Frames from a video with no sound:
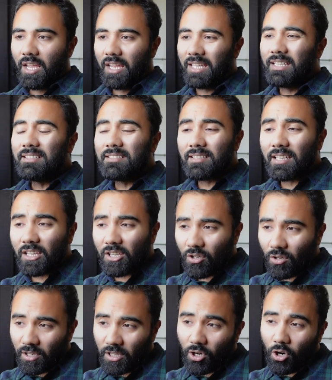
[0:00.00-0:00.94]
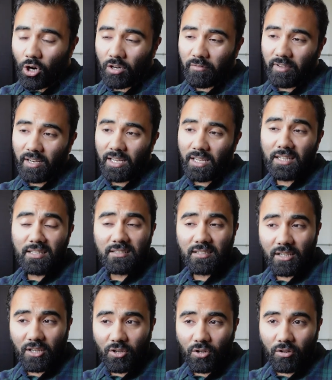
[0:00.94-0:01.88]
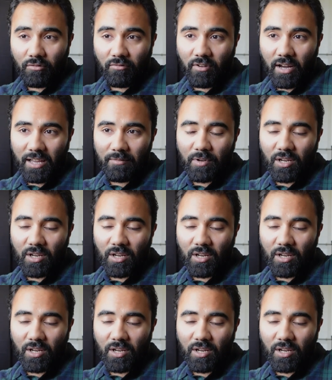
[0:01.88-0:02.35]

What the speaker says: insecure. They got very insecure. Why?